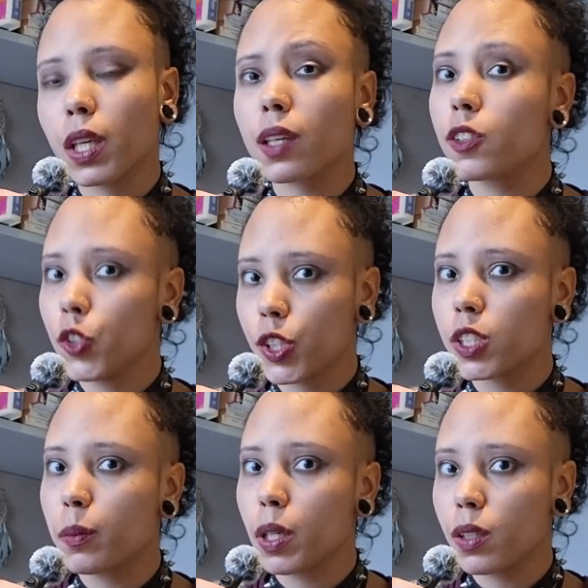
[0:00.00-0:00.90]
I can
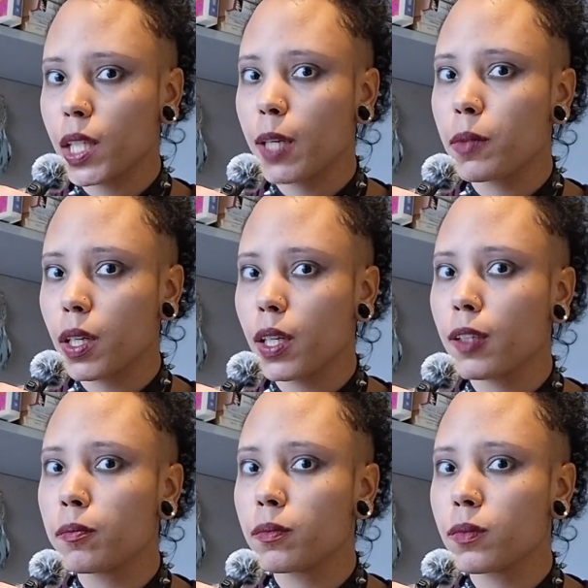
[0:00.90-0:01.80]
just about claim that
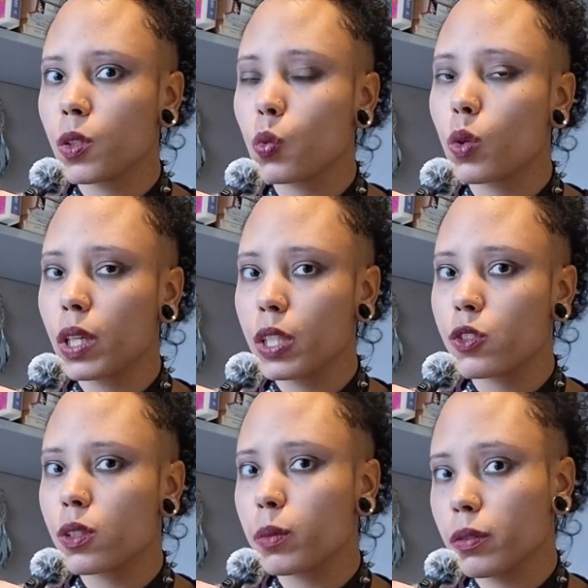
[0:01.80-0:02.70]
I'm 1
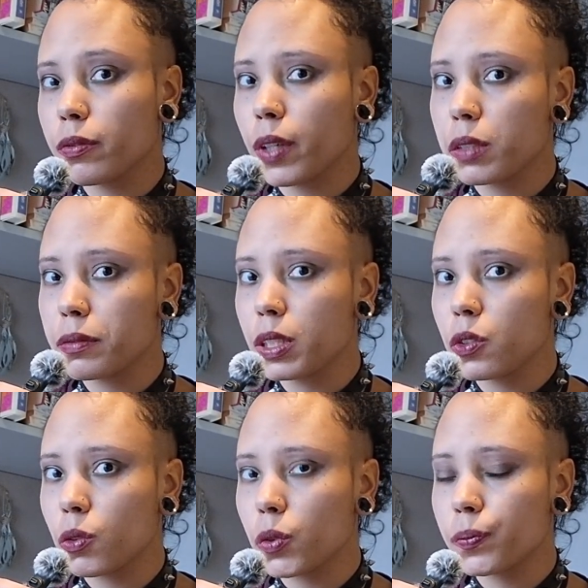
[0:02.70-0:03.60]
inch above 5 feet
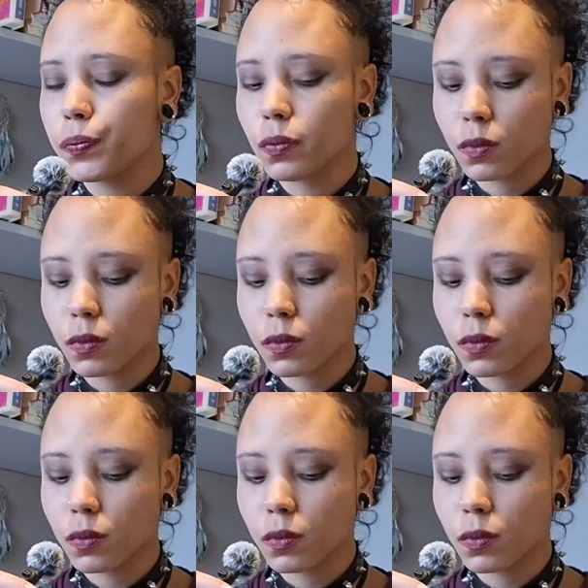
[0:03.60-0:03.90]
tall.